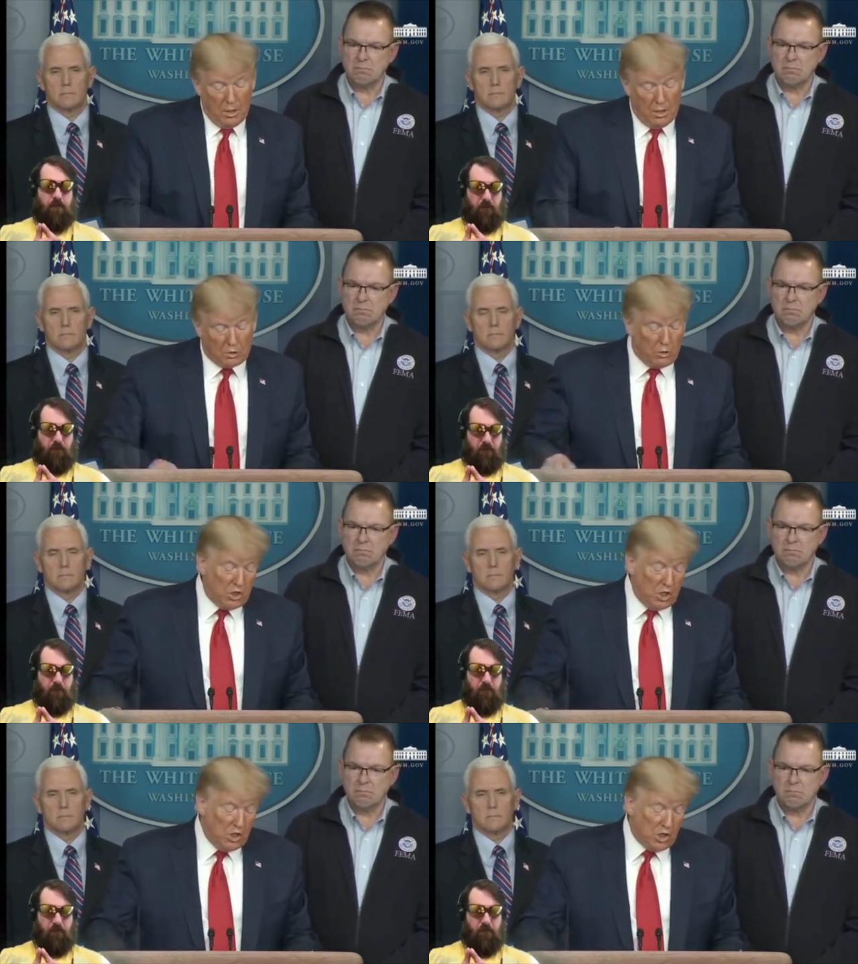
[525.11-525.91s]

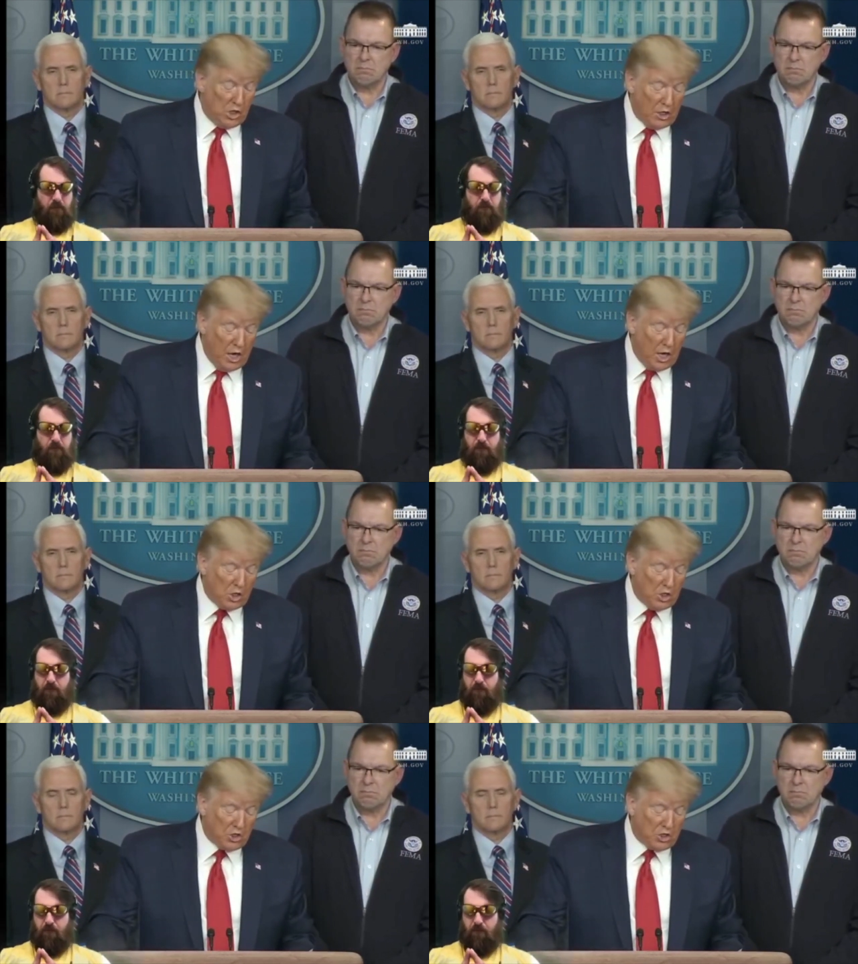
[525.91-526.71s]
Speaker 1: Strategic
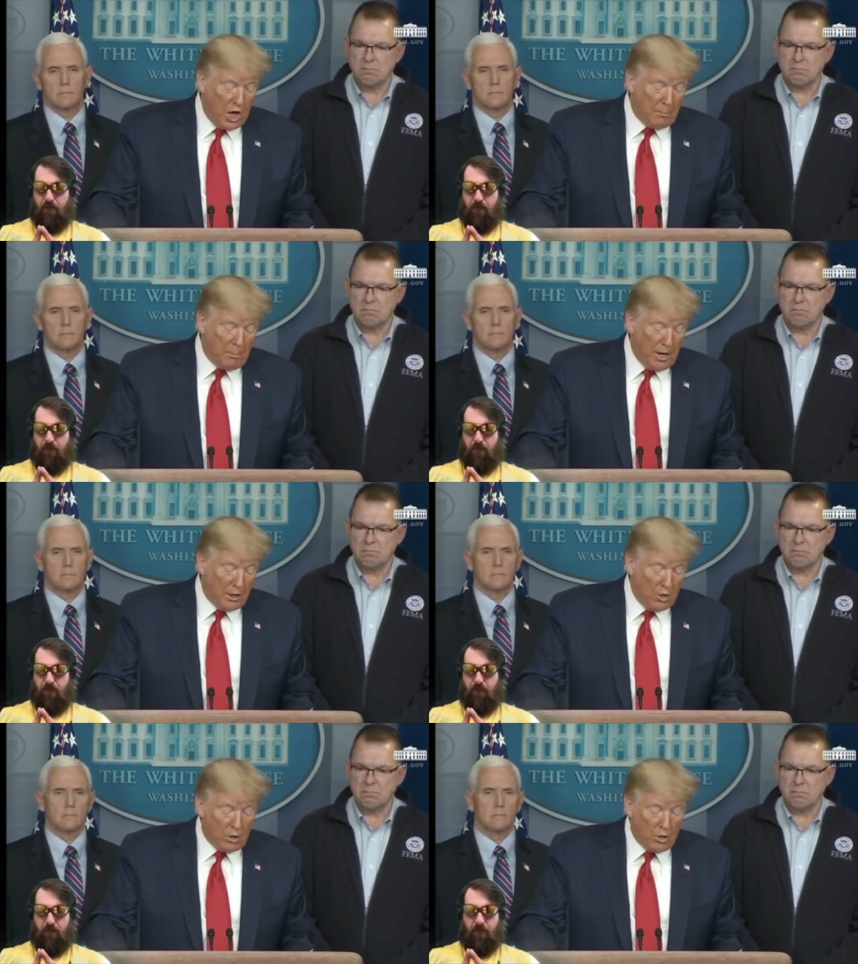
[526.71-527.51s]
National Stockpile
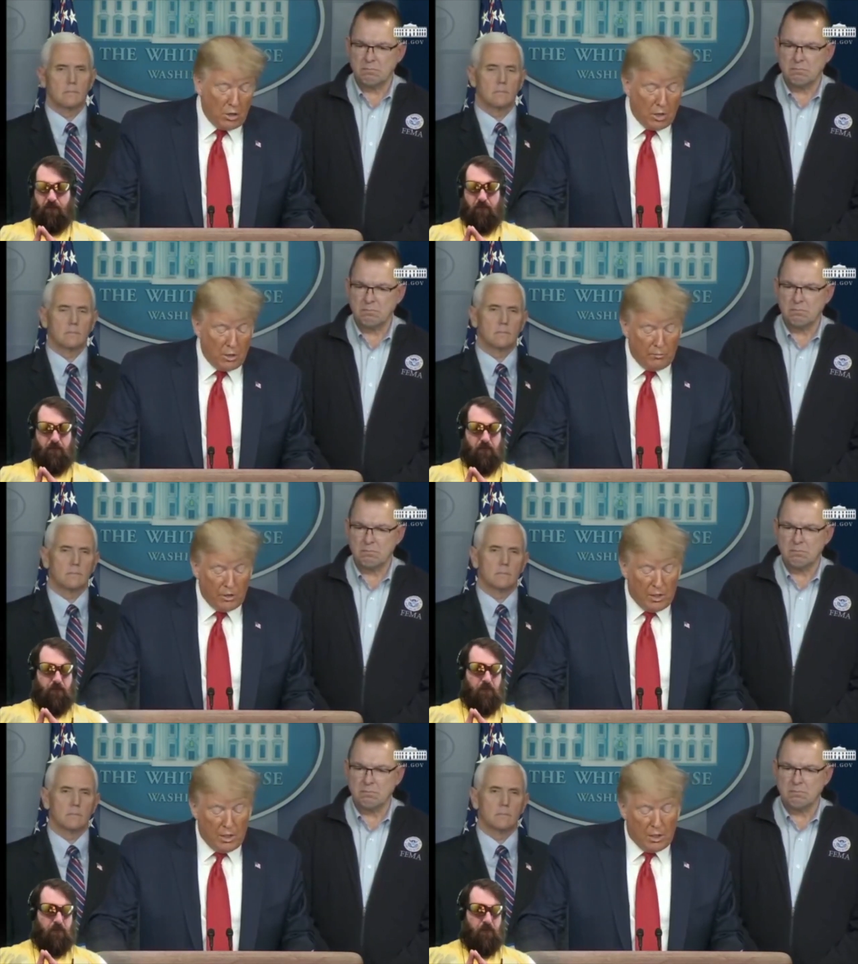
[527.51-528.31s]
Order,
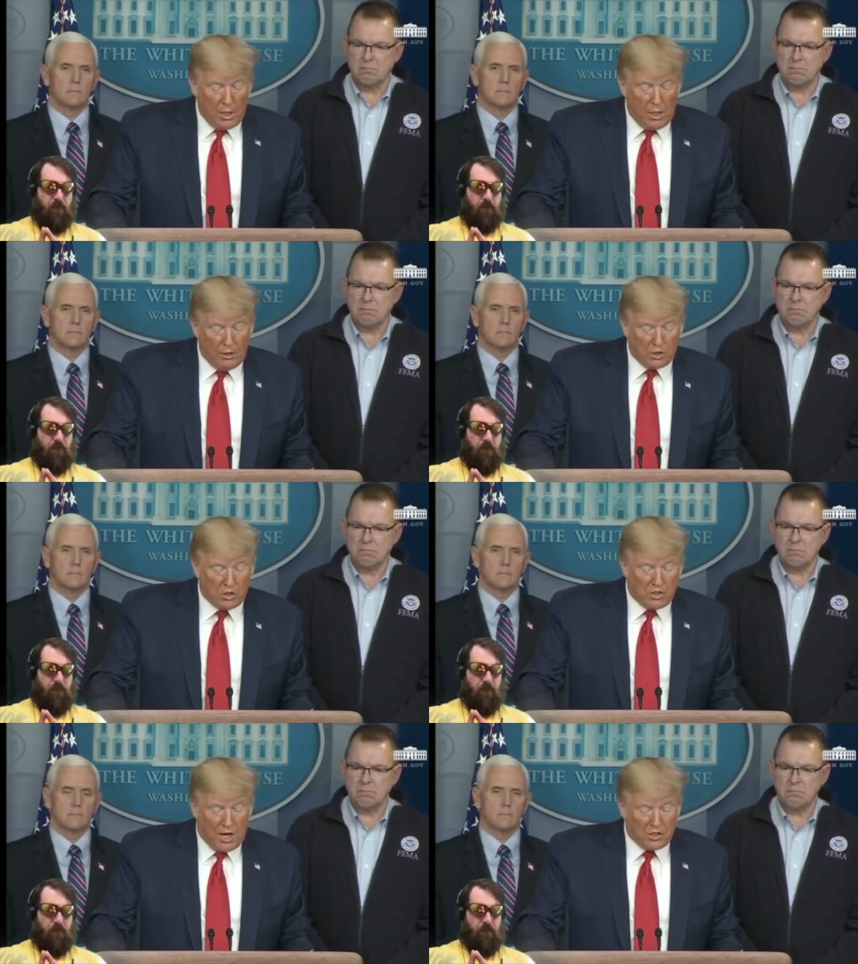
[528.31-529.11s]
and this
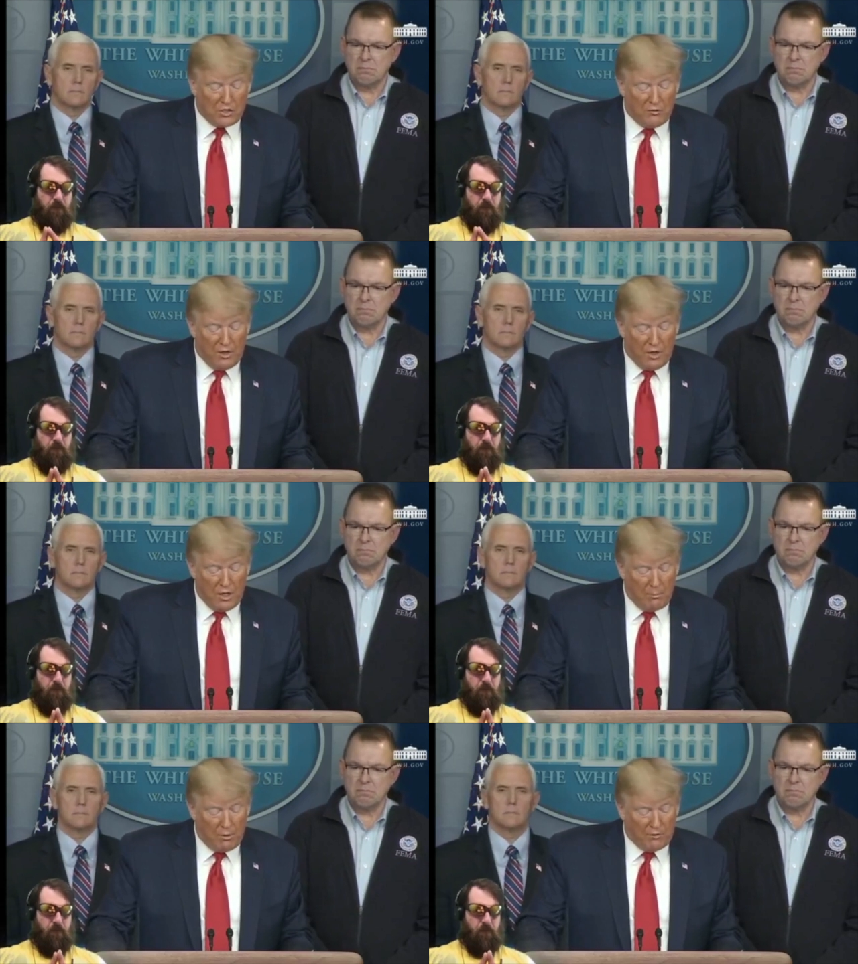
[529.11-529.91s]
is as of a
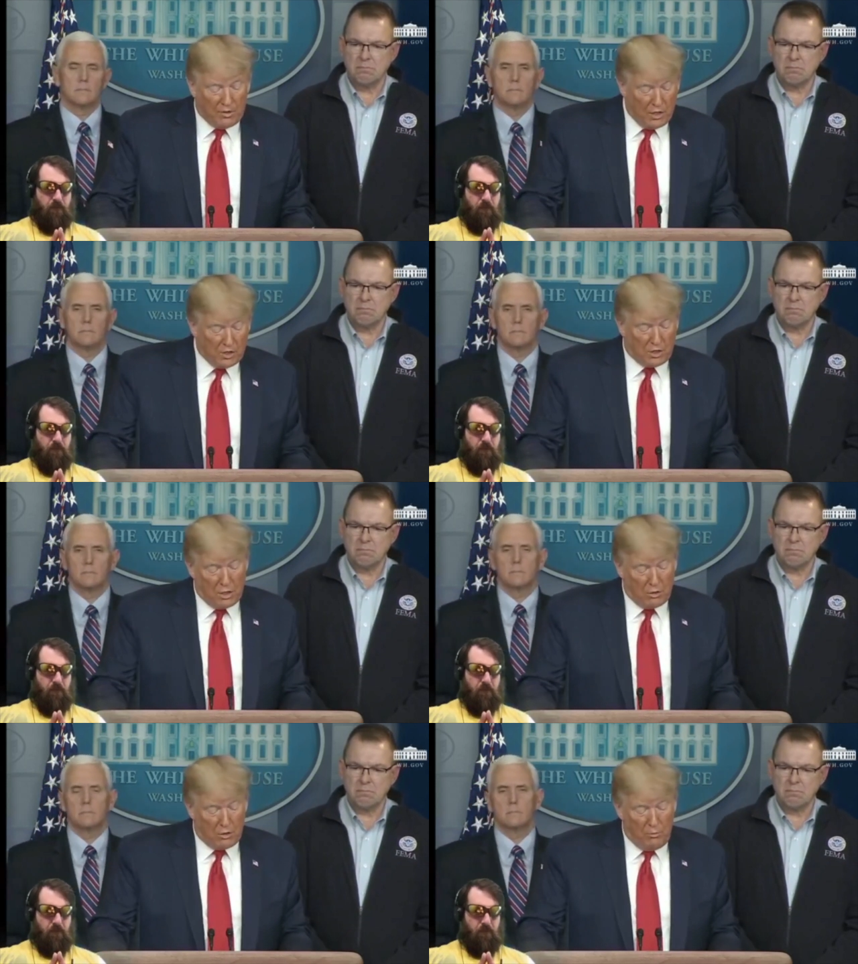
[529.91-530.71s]
number of days
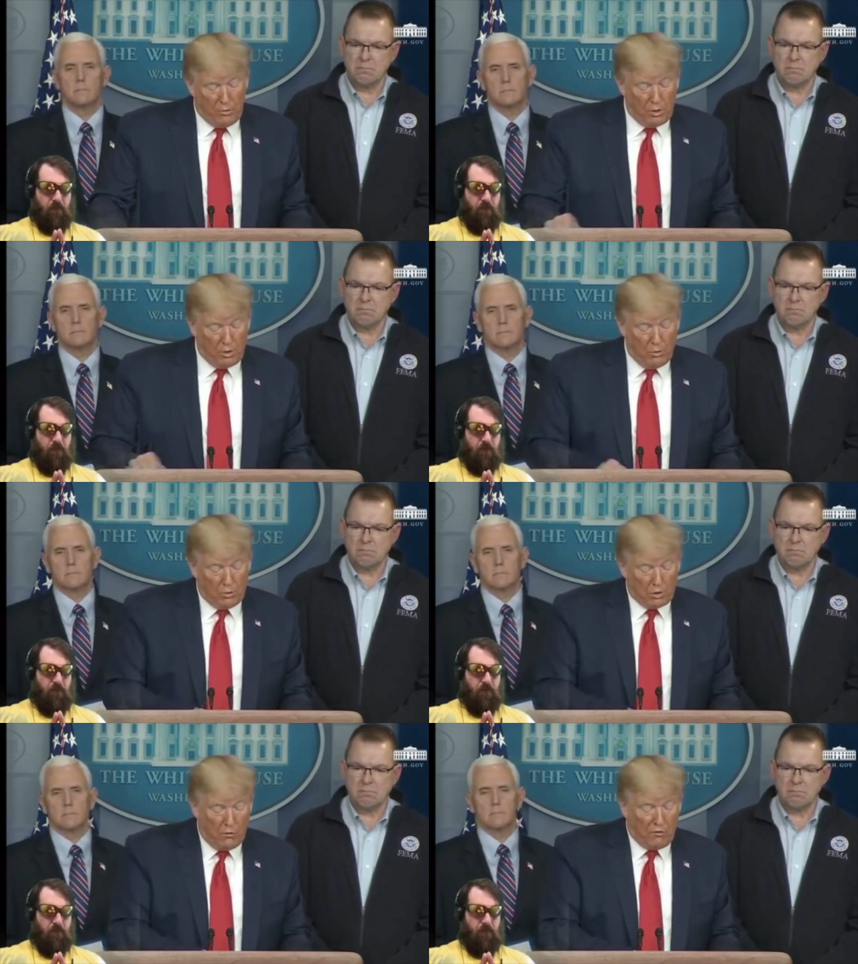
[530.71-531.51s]
ago,
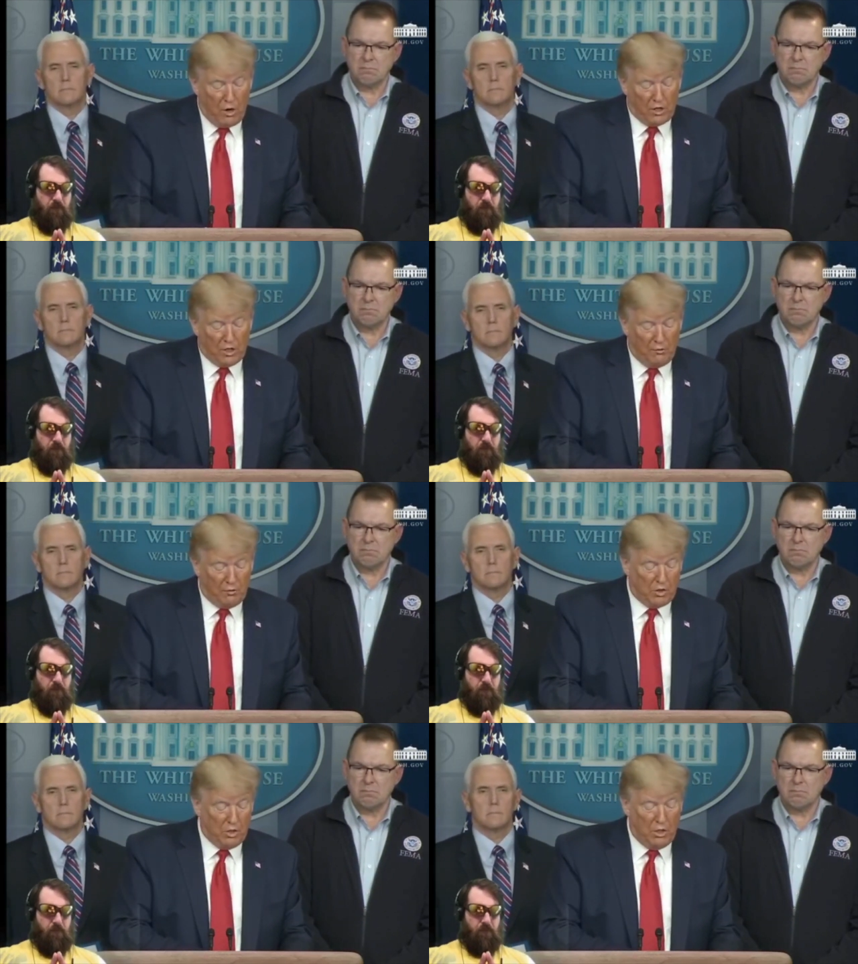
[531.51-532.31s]
so far delivered
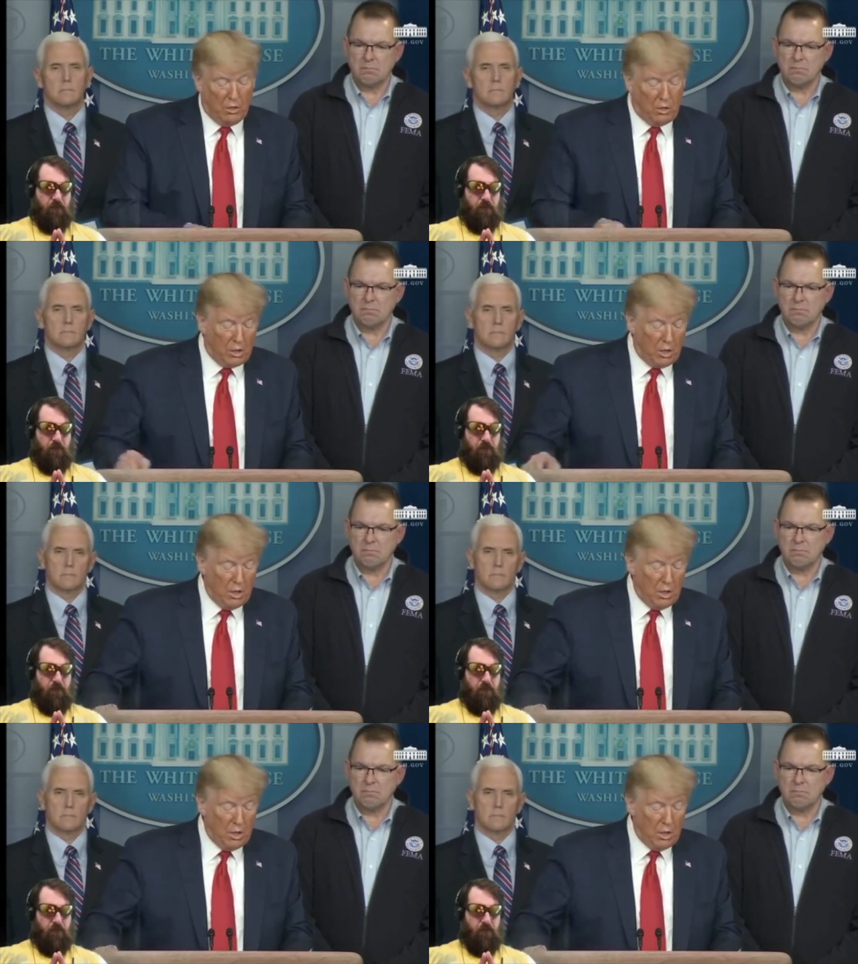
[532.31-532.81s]
to New York,